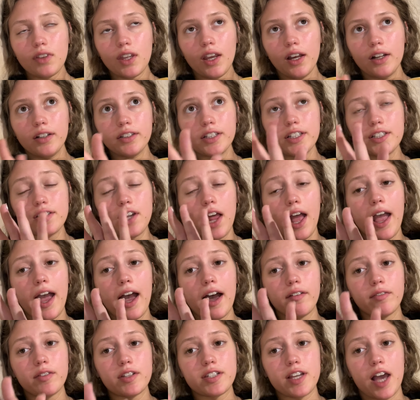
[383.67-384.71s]
At least I
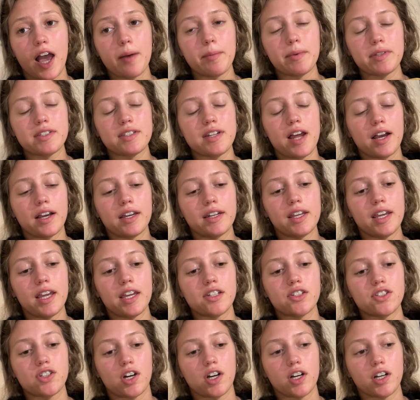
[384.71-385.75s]
have the time. It's not going to
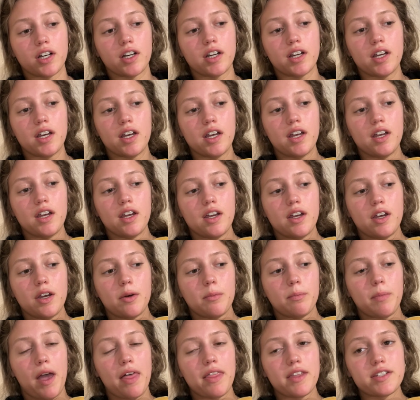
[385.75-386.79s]
get dark
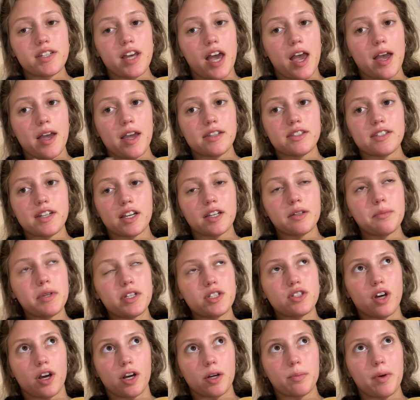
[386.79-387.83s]
by the time, it's not going to be
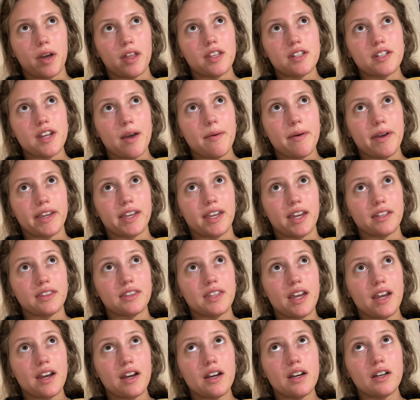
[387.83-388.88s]
dark by the time I get
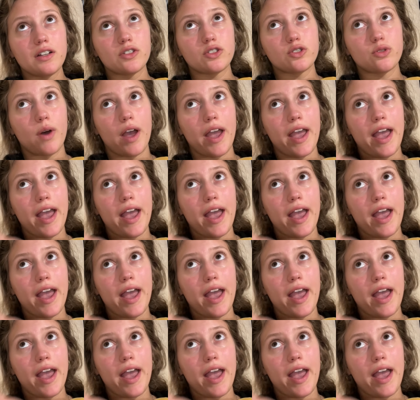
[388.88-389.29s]
there. So I